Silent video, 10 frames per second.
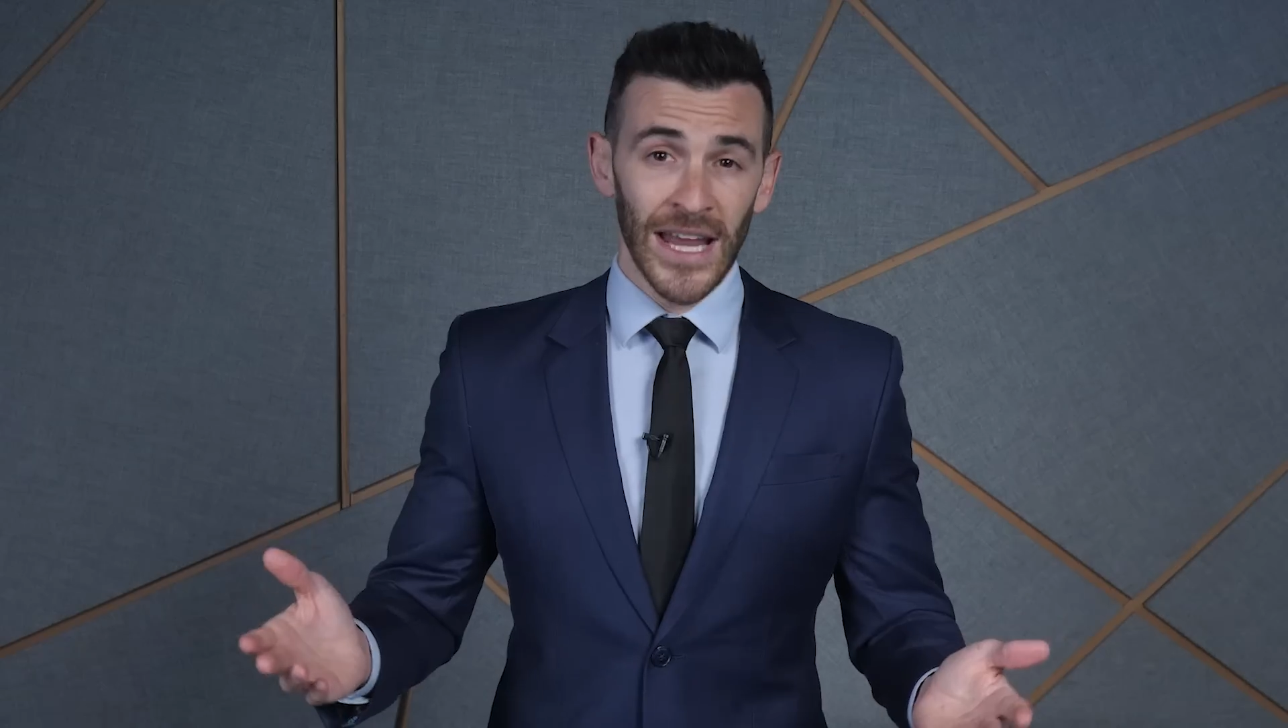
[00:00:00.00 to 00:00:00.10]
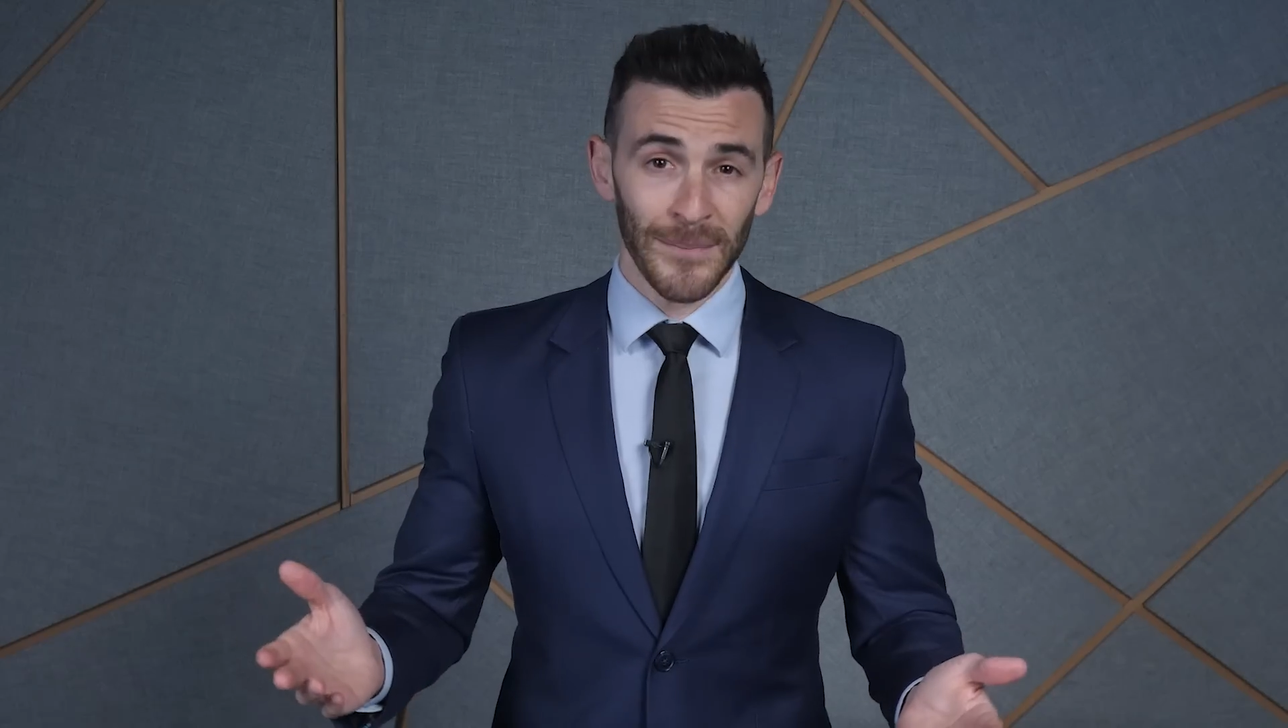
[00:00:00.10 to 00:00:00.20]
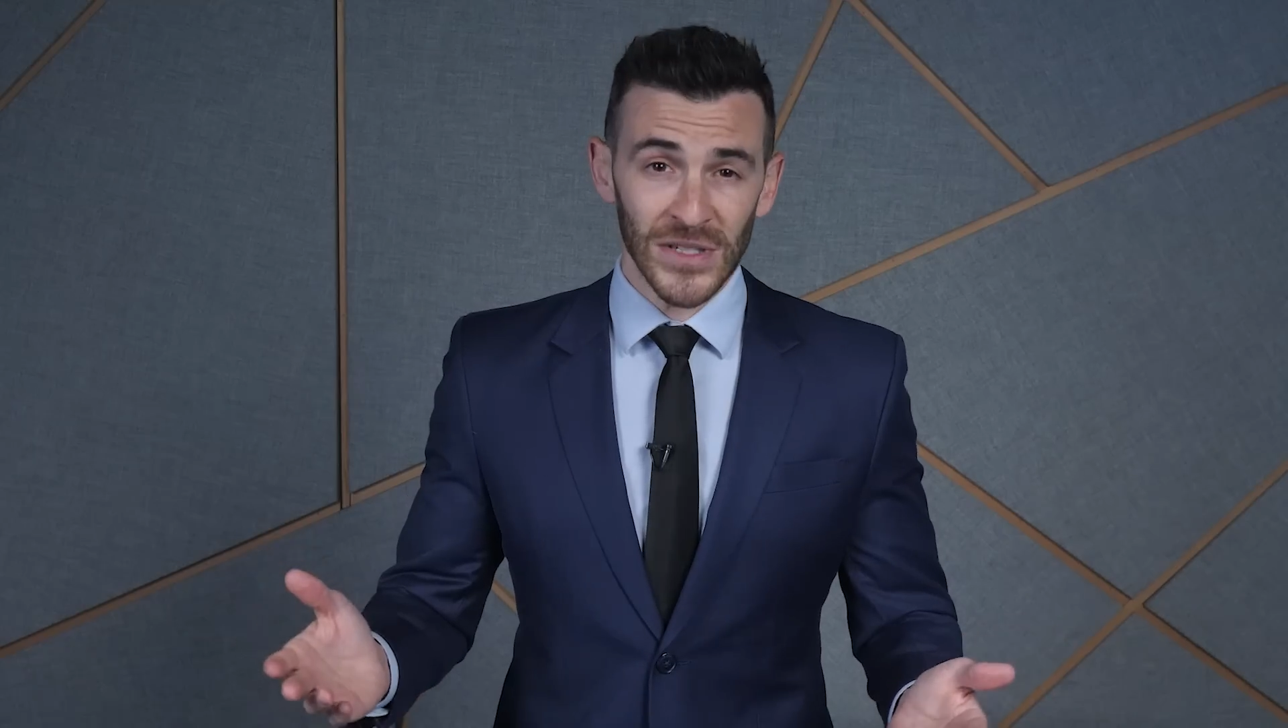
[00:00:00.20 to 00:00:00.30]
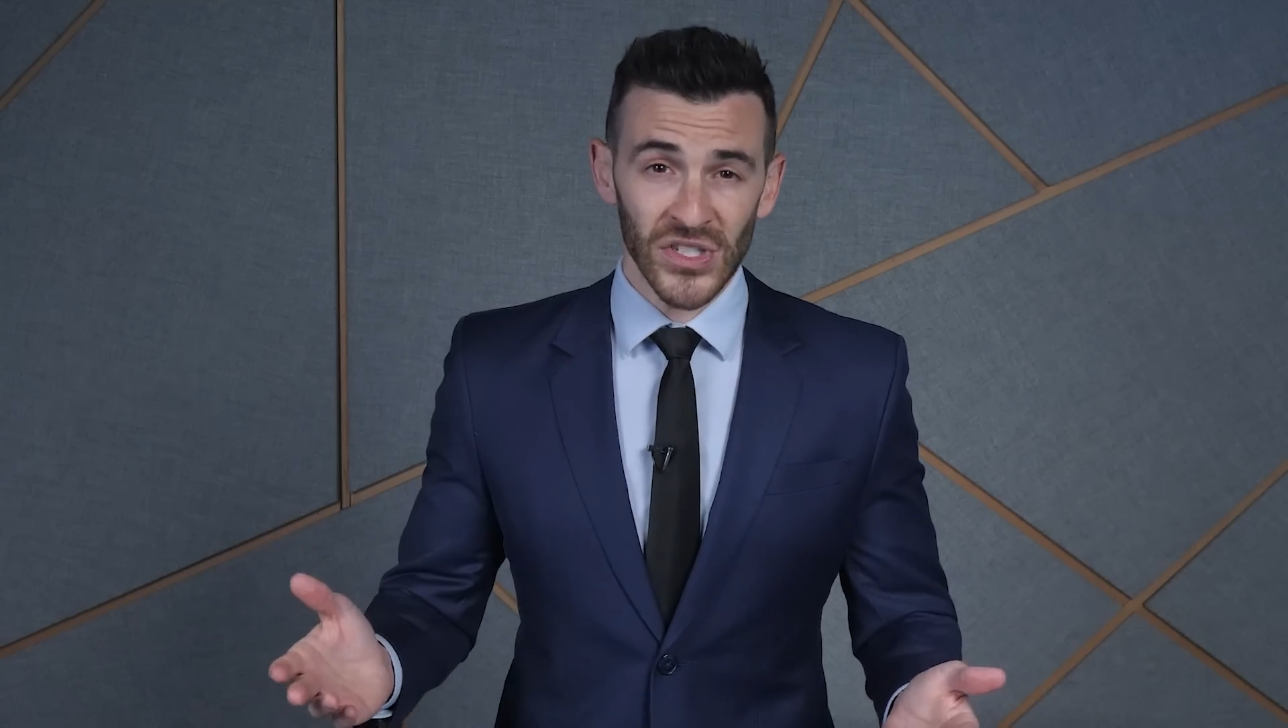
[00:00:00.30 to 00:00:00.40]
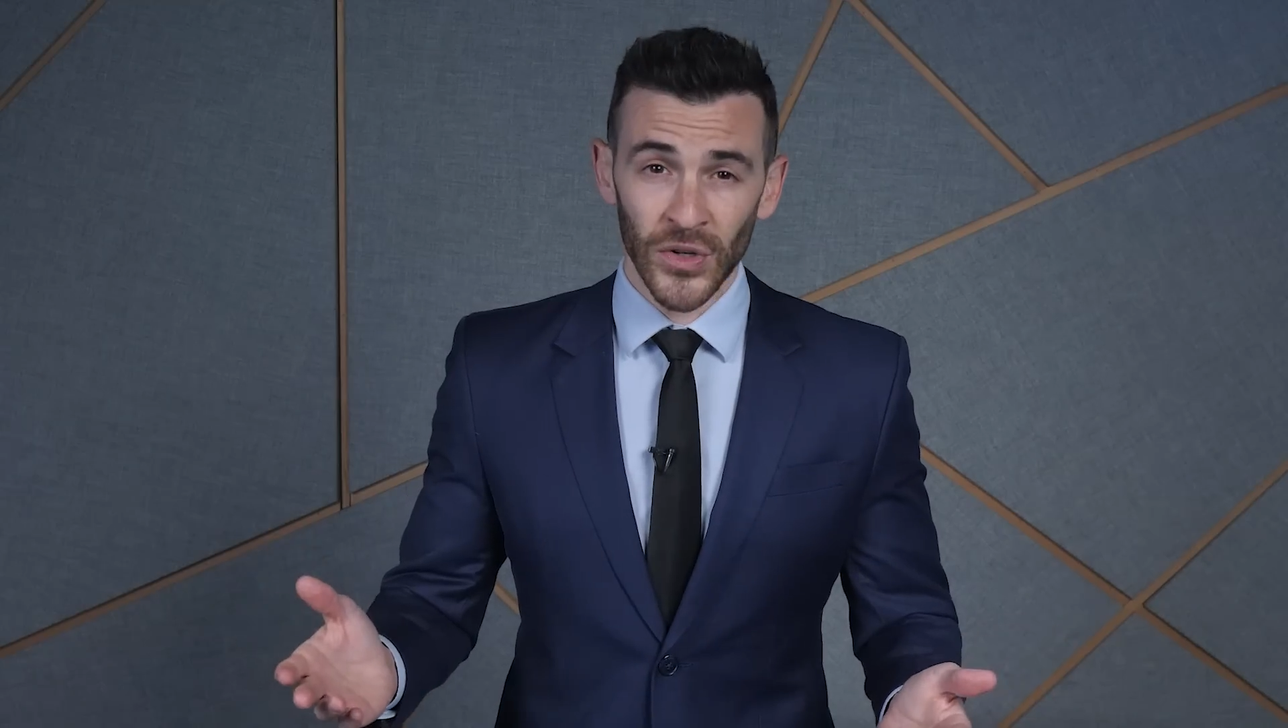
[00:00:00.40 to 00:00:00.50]

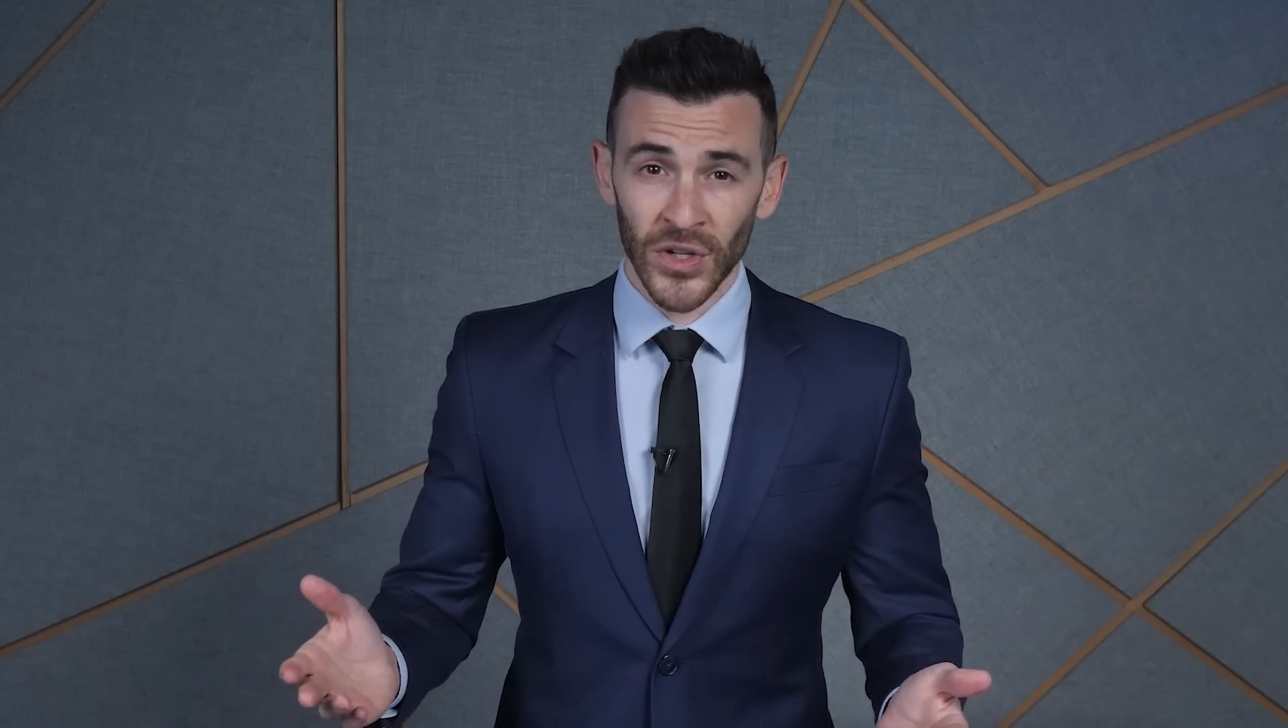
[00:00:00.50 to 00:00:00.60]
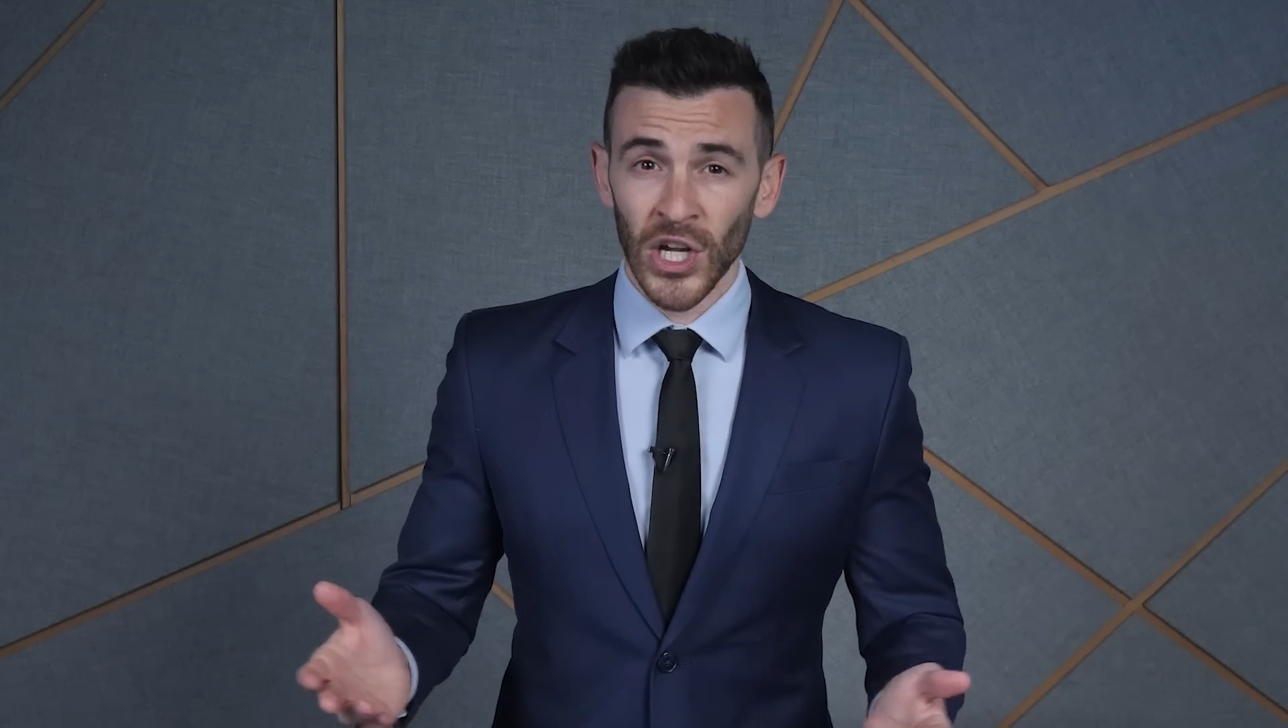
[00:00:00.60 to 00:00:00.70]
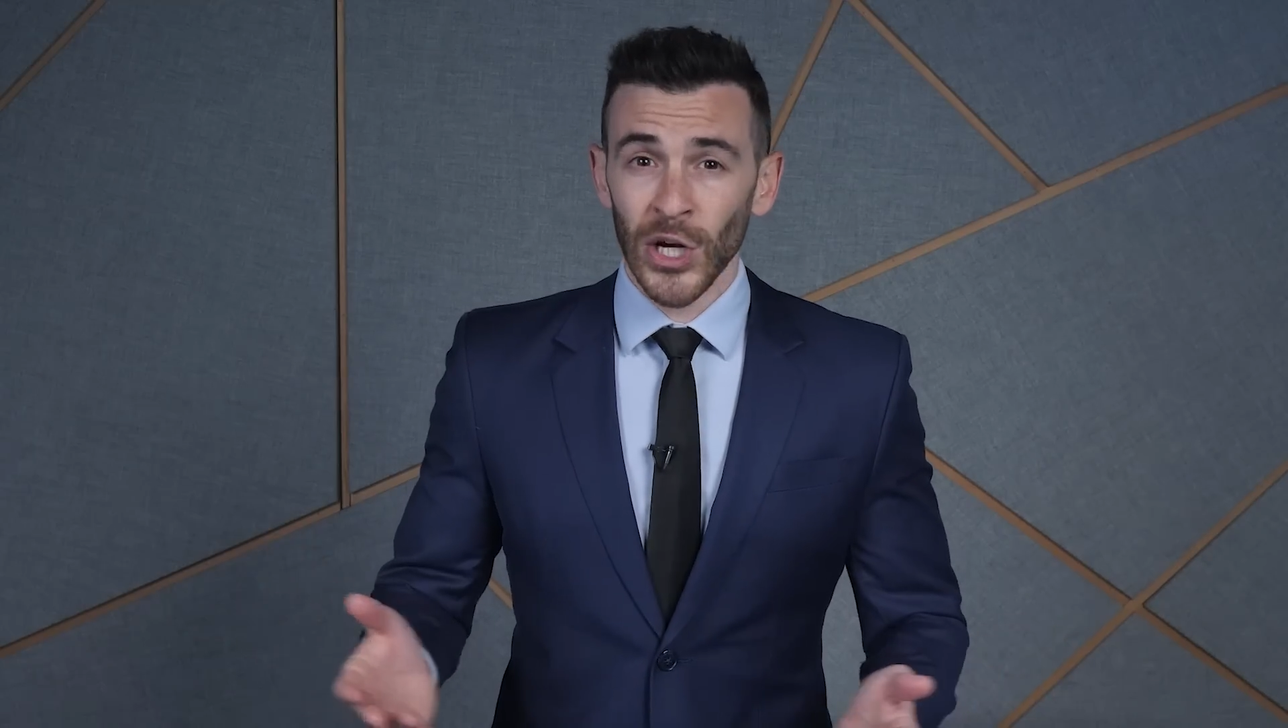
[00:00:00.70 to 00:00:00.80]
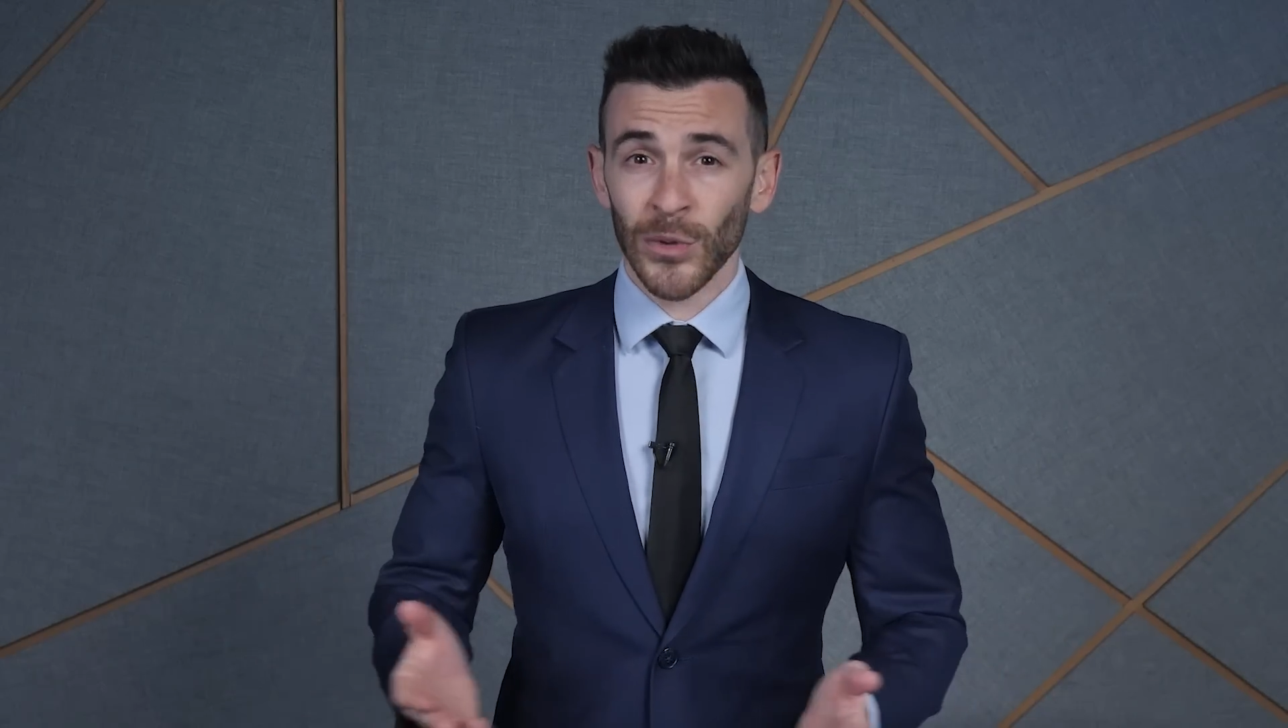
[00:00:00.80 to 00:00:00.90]
episode,